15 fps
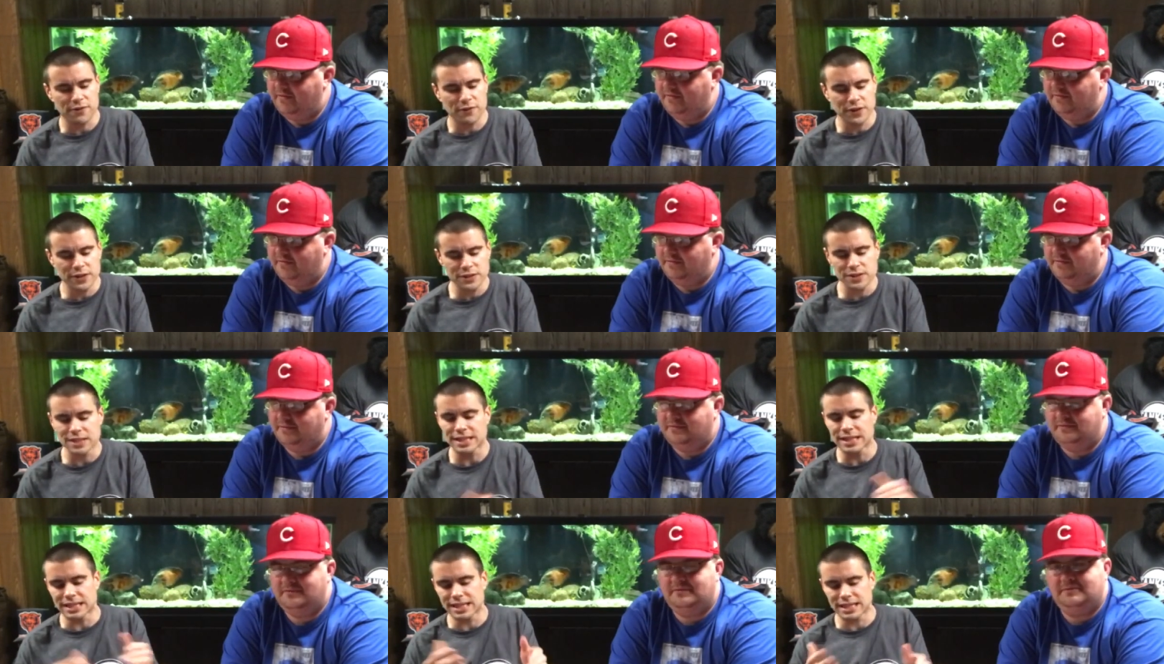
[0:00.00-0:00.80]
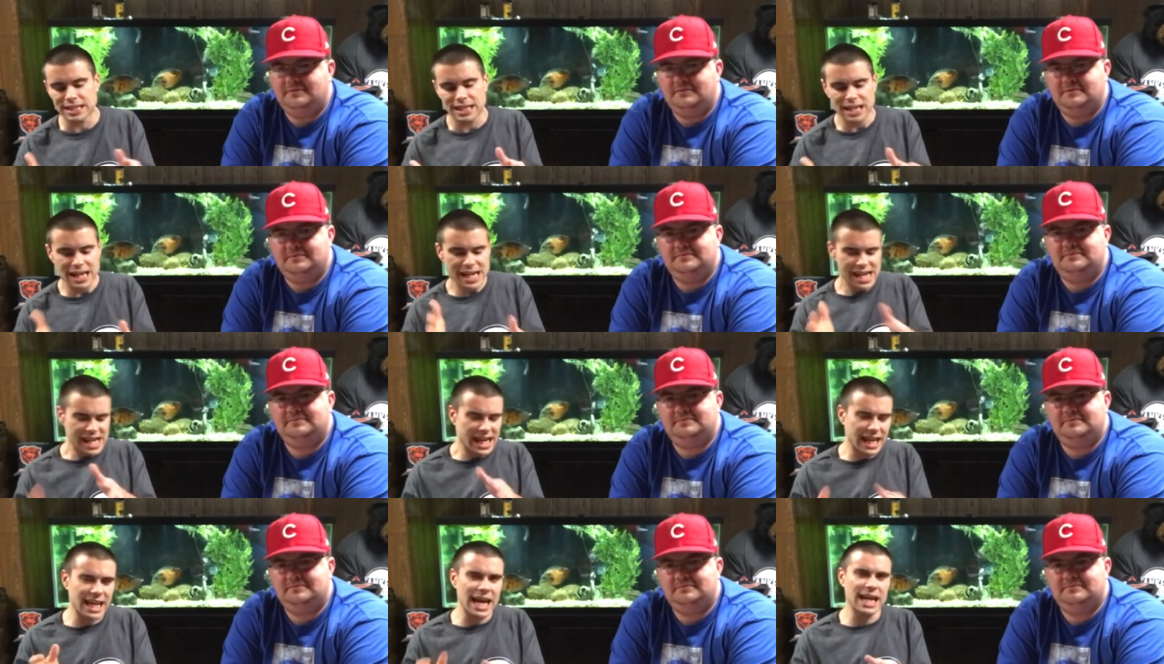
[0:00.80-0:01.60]
Speaker 1: I feel that
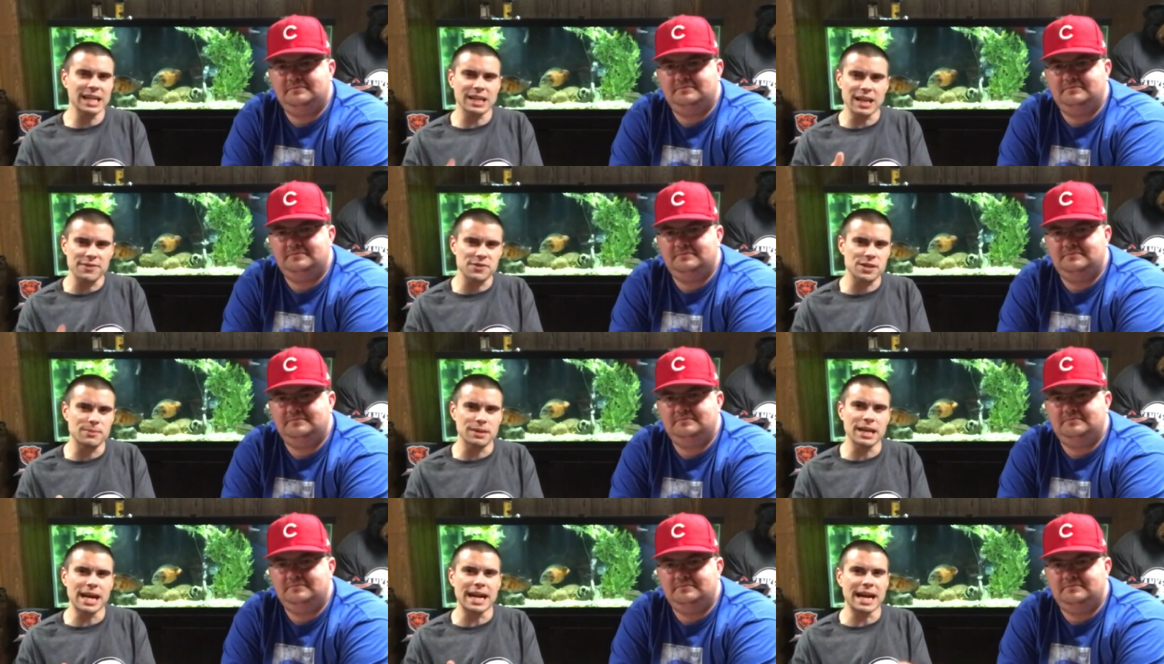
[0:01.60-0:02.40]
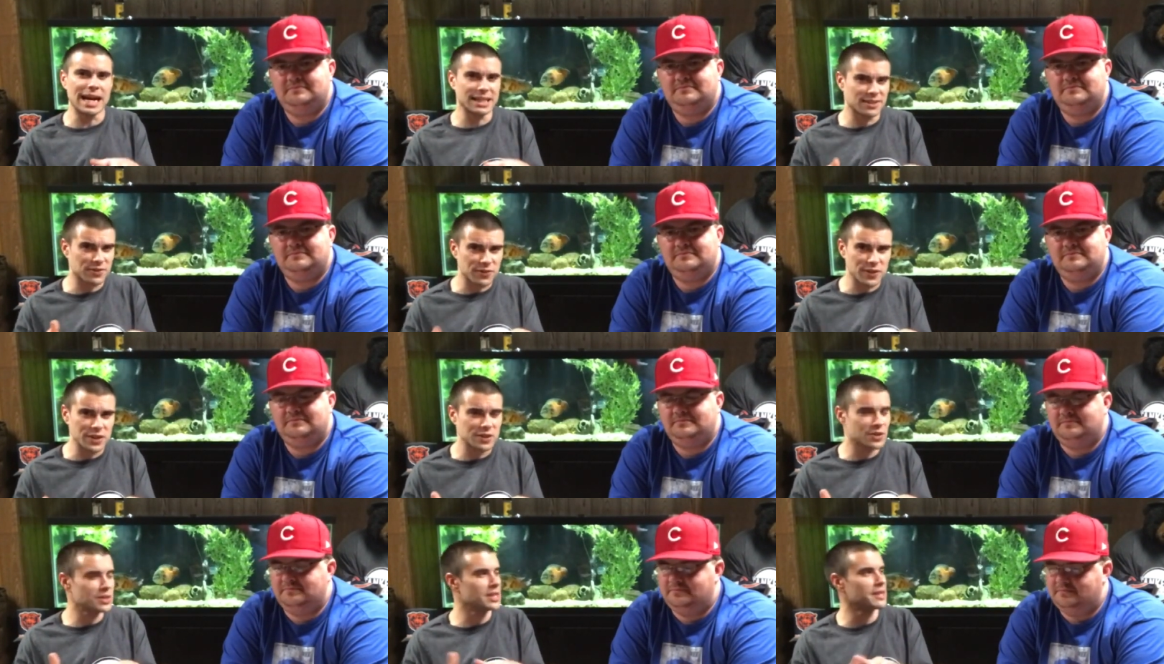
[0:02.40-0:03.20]
he kind of left some of that on the
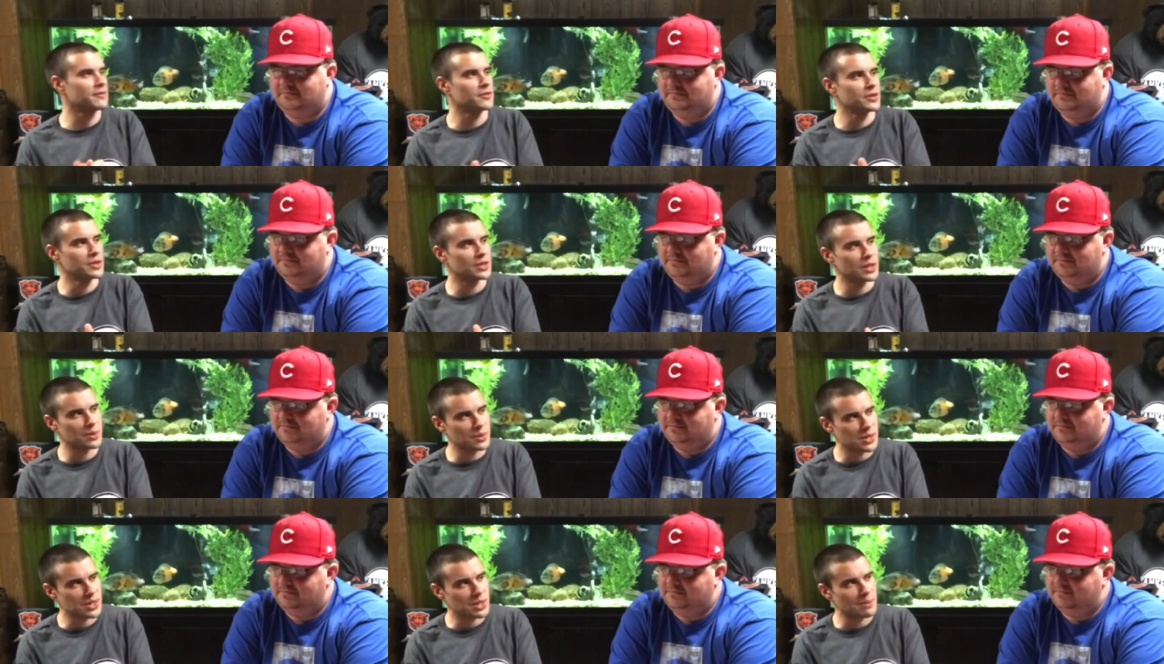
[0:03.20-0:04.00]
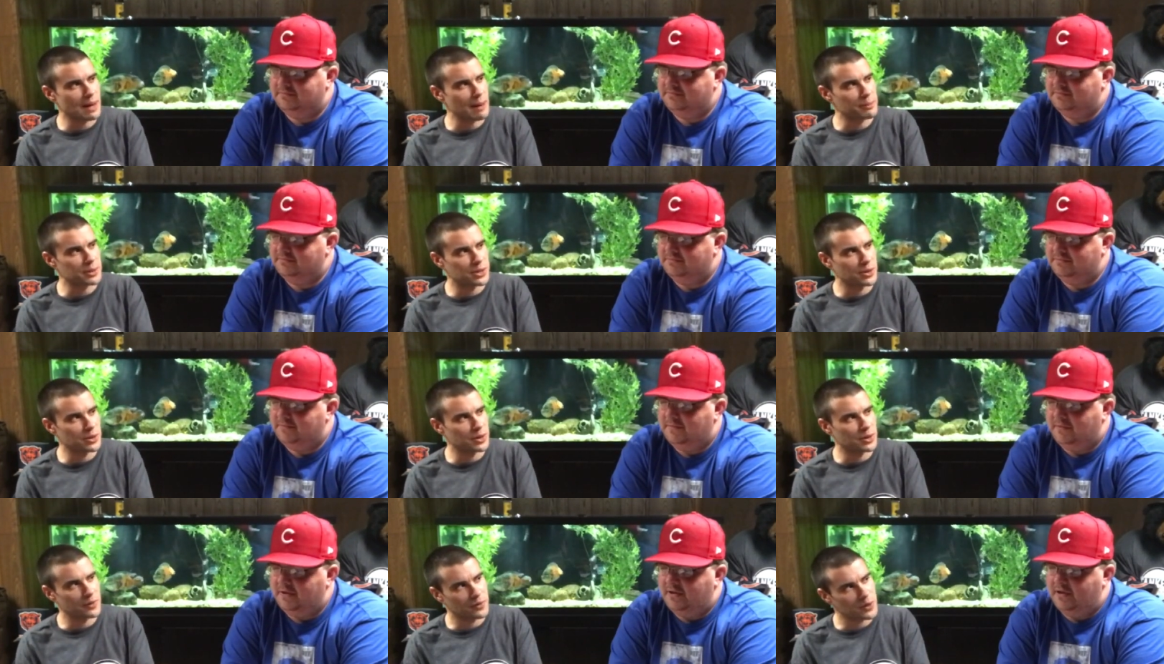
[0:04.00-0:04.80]
field. I feel there was some
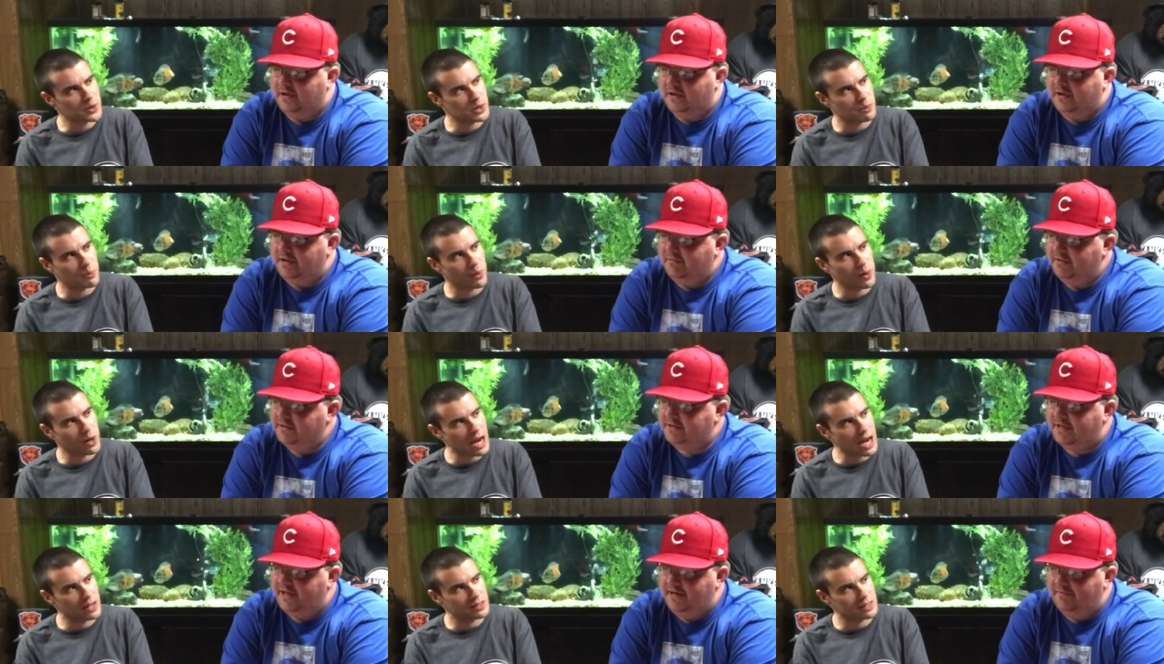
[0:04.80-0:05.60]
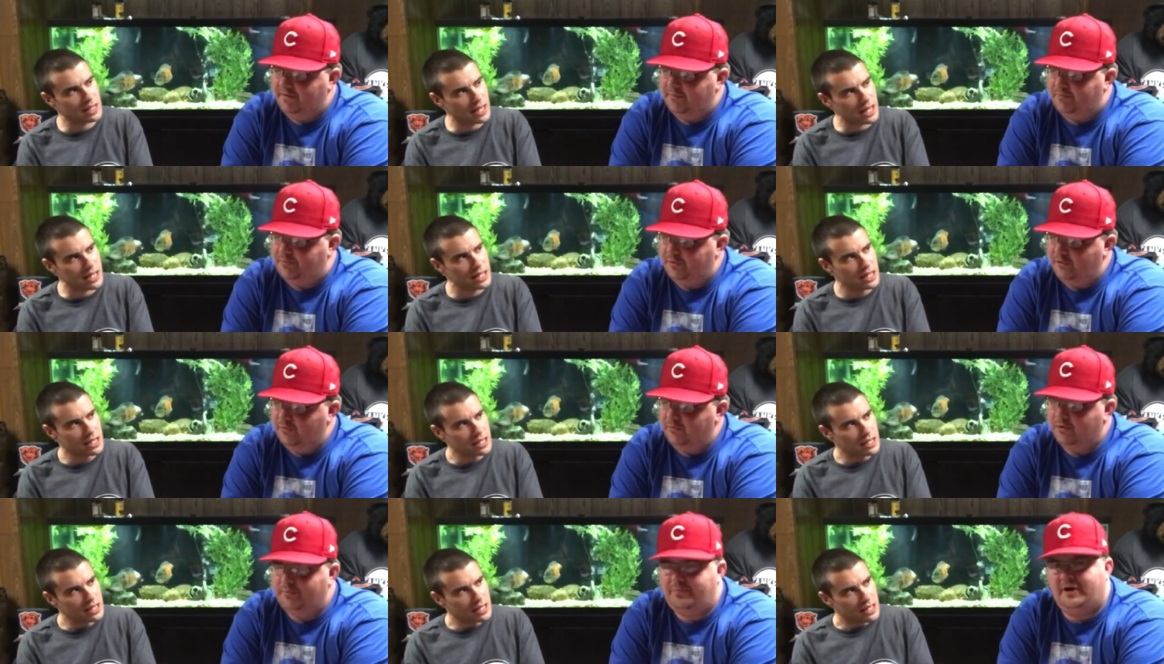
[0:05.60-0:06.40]
opportunity for some. He was kind of there. a
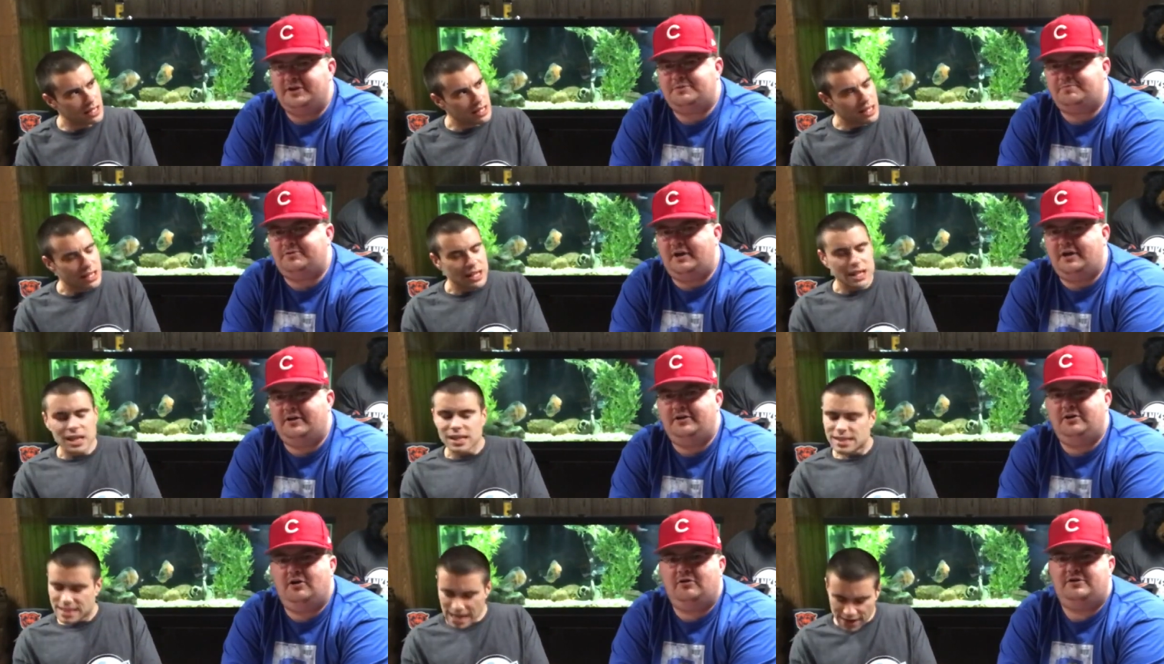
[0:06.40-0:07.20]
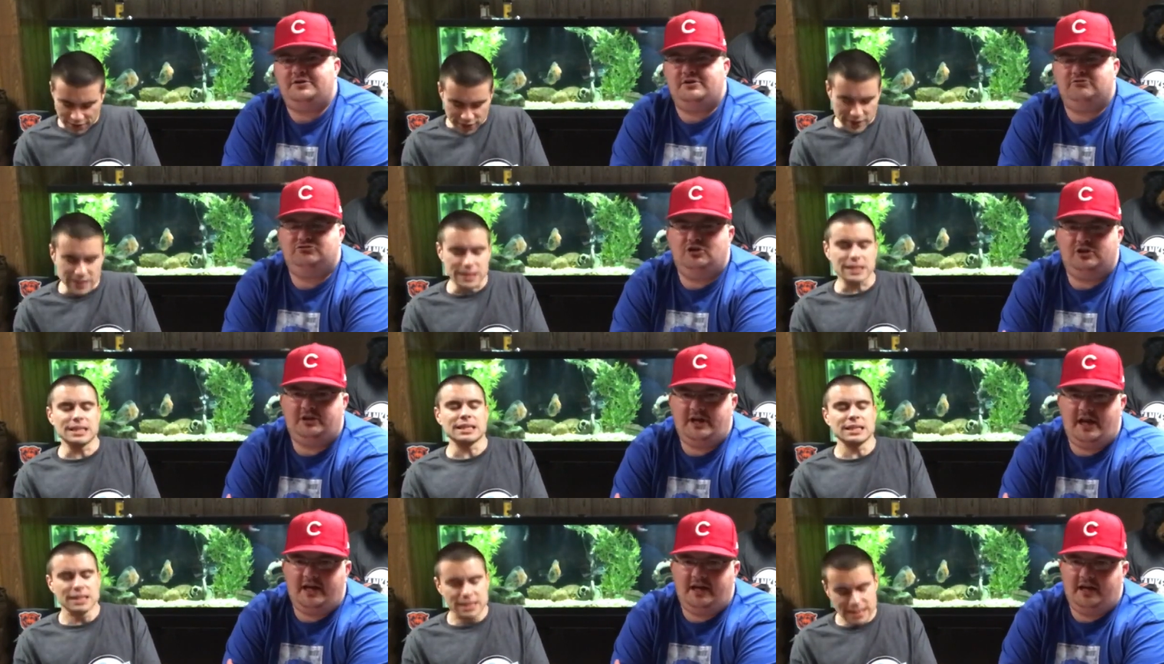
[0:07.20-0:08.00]
Speaker 2: boomer bust player, you know, because you look
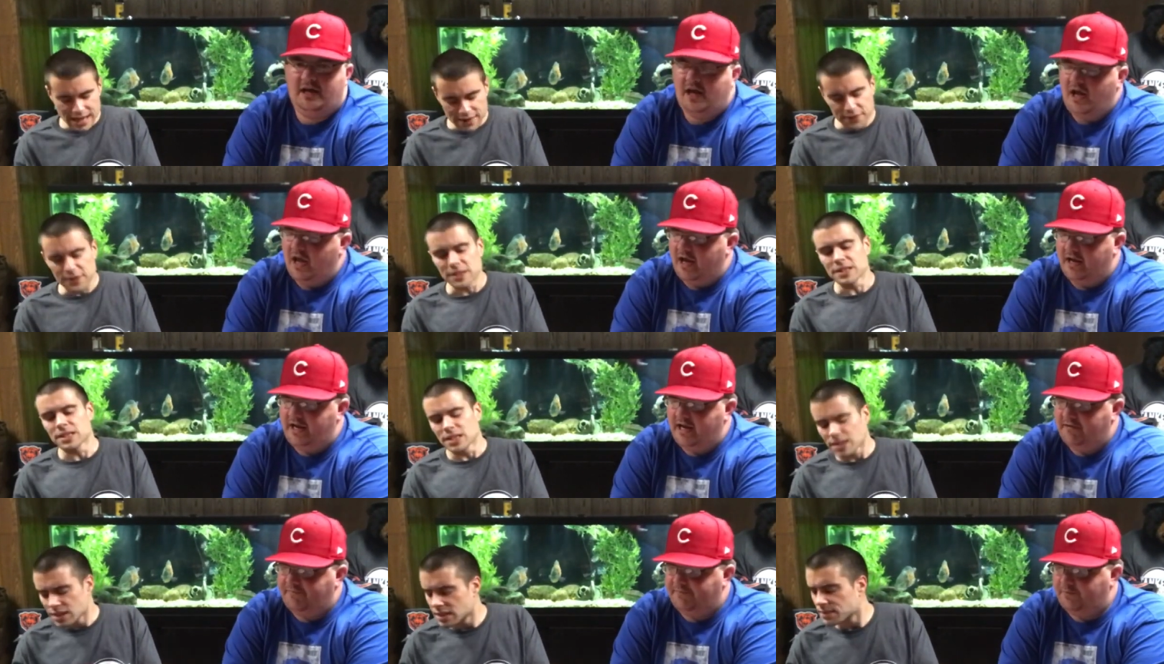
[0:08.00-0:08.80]
at it definitely. and he had